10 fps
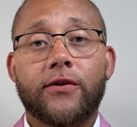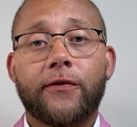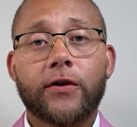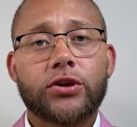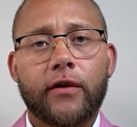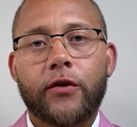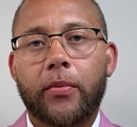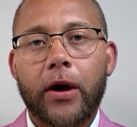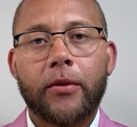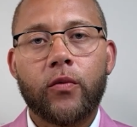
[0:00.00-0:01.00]
So first off,
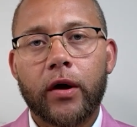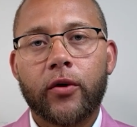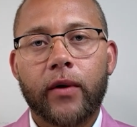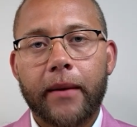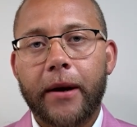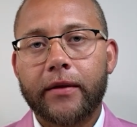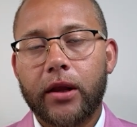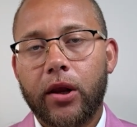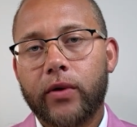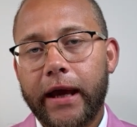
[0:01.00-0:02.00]
you're probably wondering about
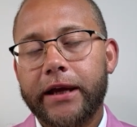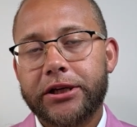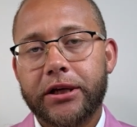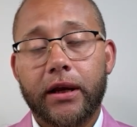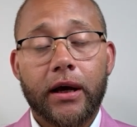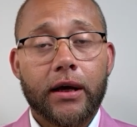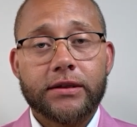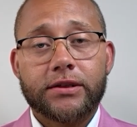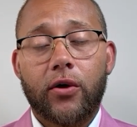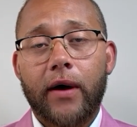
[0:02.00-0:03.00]
the location.
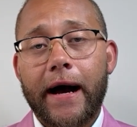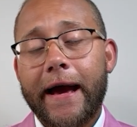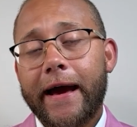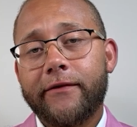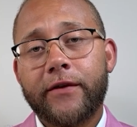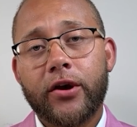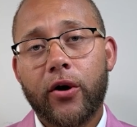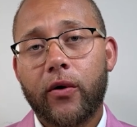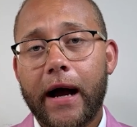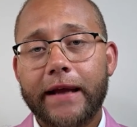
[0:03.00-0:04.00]
So I have
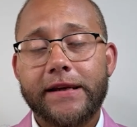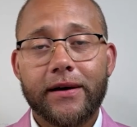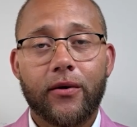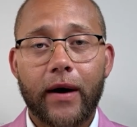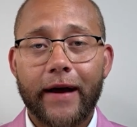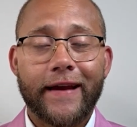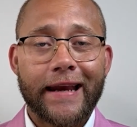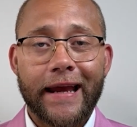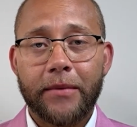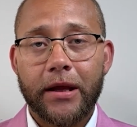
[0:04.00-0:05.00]
no idea why
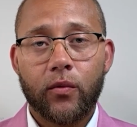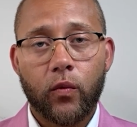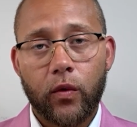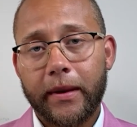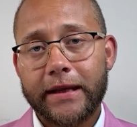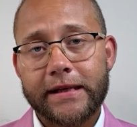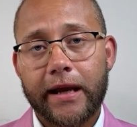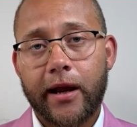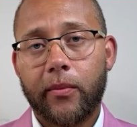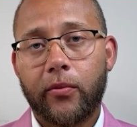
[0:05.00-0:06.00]
they named it
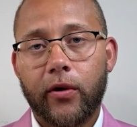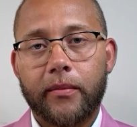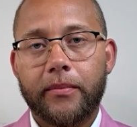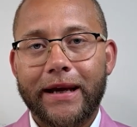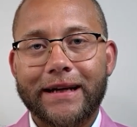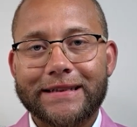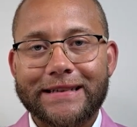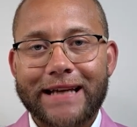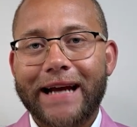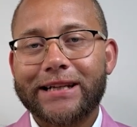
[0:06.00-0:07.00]
Wilmington Airport, because
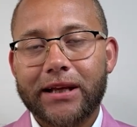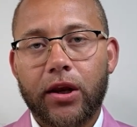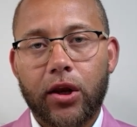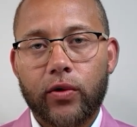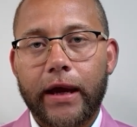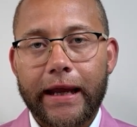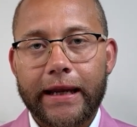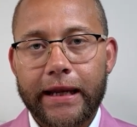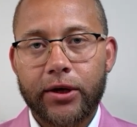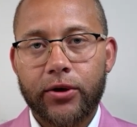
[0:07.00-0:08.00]
it's actually located